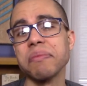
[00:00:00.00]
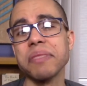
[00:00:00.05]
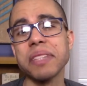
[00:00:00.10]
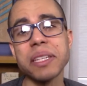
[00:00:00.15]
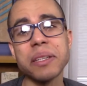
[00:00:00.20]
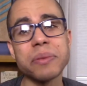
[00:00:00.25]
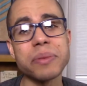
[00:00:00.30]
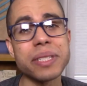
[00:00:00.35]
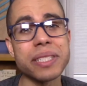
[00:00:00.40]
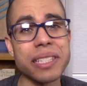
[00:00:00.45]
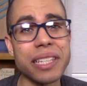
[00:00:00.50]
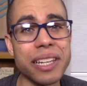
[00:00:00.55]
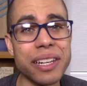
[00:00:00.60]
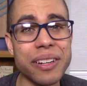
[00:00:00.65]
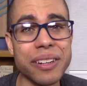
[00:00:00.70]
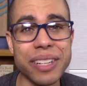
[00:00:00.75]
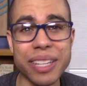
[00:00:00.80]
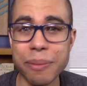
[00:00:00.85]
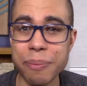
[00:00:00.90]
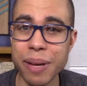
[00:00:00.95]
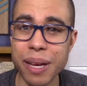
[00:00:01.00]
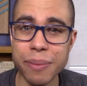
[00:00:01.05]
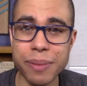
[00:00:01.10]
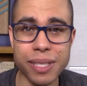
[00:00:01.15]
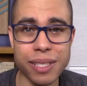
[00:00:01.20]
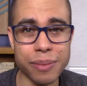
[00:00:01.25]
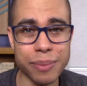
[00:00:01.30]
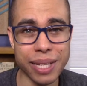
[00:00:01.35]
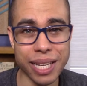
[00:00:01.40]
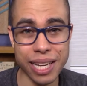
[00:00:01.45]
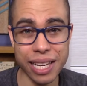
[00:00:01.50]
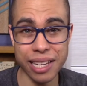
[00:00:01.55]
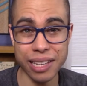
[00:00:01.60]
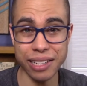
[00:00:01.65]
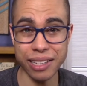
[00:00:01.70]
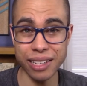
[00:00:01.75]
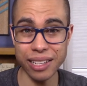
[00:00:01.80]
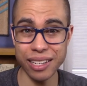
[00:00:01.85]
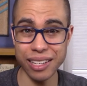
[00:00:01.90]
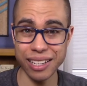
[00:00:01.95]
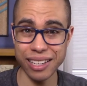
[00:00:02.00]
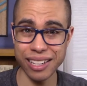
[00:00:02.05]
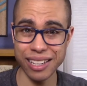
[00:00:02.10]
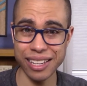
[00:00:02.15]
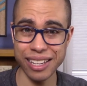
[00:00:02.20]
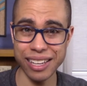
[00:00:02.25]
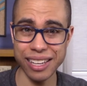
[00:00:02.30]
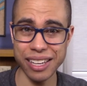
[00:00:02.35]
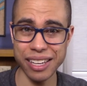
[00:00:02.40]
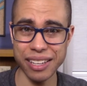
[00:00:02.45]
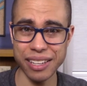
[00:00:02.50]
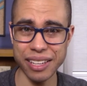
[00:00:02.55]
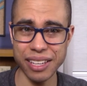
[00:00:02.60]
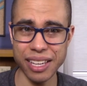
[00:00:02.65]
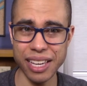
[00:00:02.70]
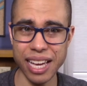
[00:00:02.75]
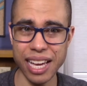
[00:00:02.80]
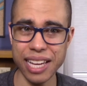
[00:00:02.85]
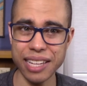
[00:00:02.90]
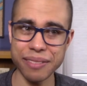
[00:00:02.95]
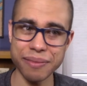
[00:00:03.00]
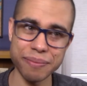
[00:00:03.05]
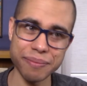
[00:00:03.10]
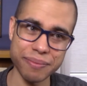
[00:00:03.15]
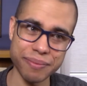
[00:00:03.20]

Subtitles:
it was there. It popped into my head at,